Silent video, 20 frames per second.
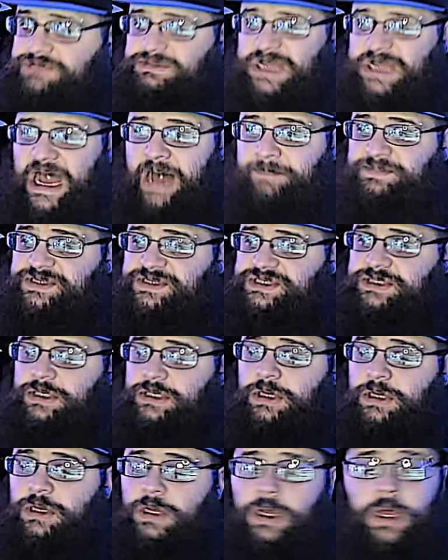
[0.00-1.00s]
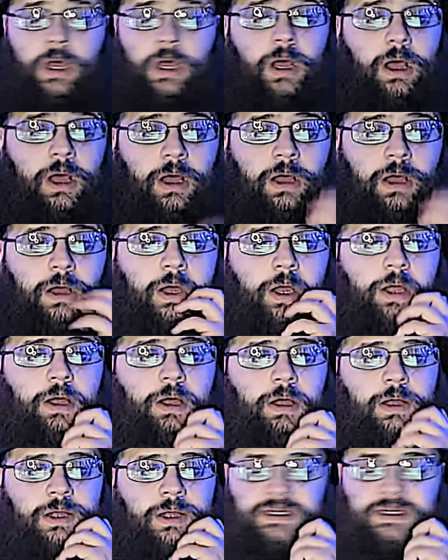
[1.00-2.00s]
tops.
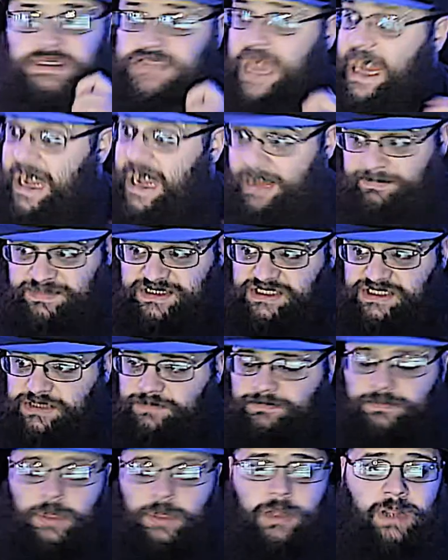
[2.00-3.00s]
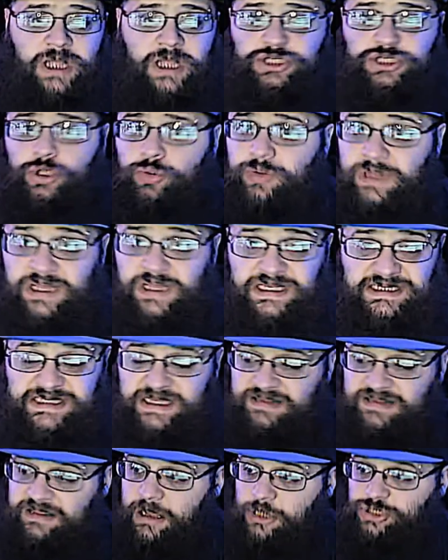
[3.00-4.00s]
Tops. Unless you're really
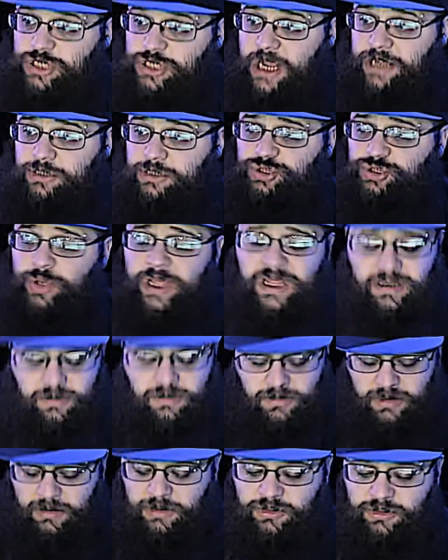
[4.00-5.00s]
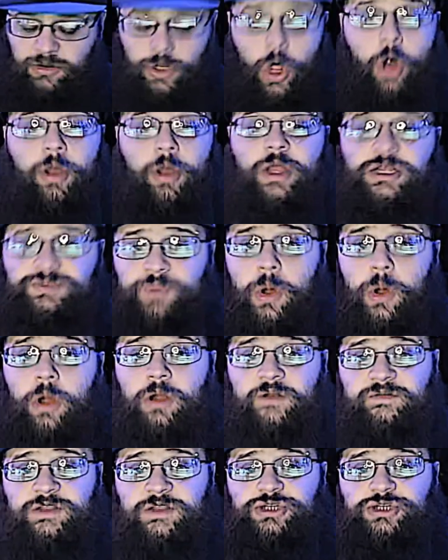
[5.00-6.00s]
sitting there trying to enjoy it. The longest part
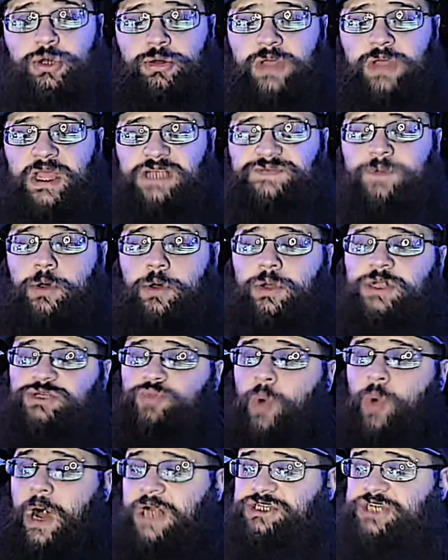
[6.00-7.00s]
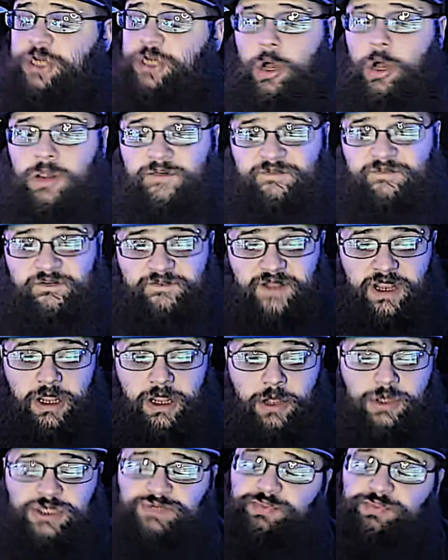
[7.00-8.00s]
of the Showcase Mode is watching all of the
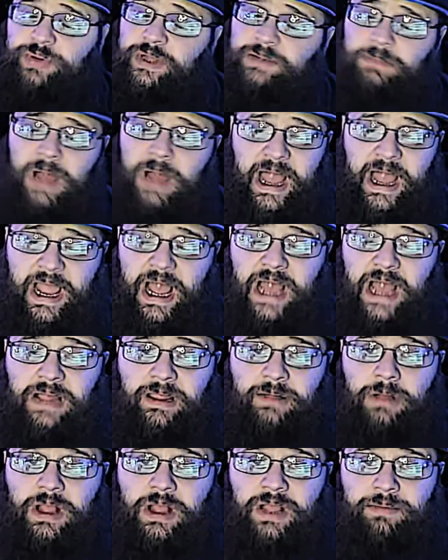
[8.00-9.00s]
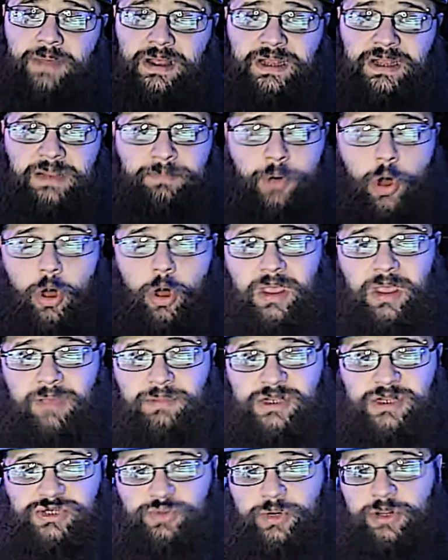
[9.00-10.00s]
videos, but I highly recommend it. Paul Heyman
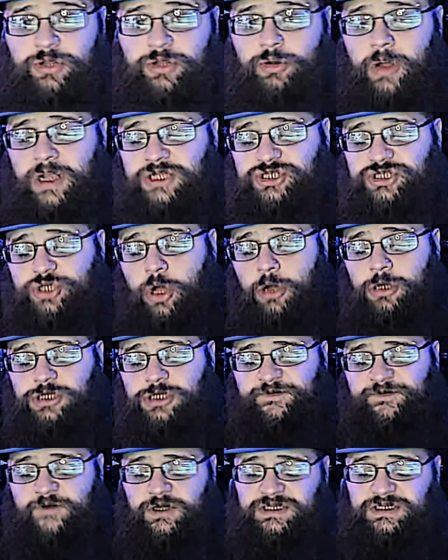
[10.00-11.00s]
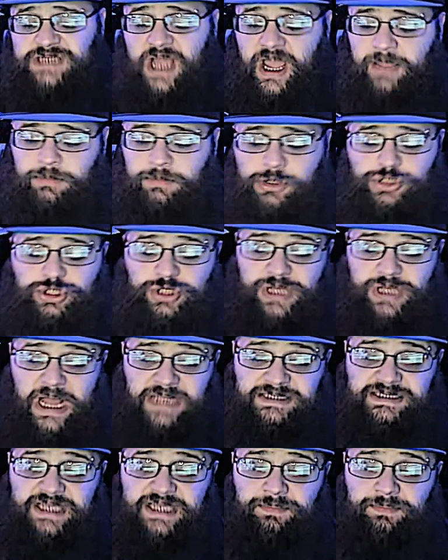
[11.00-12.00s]
is one of the greatest talkers of all time. You should not
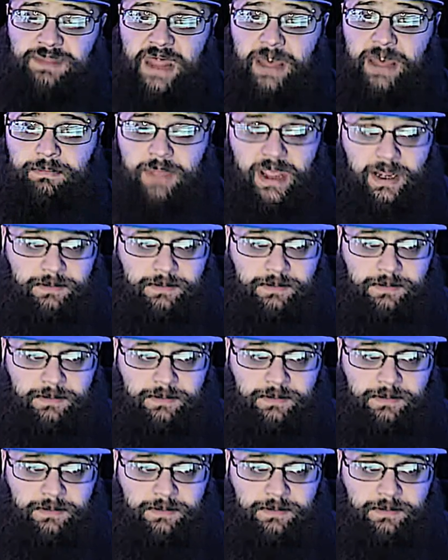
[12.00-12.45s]
skip that man.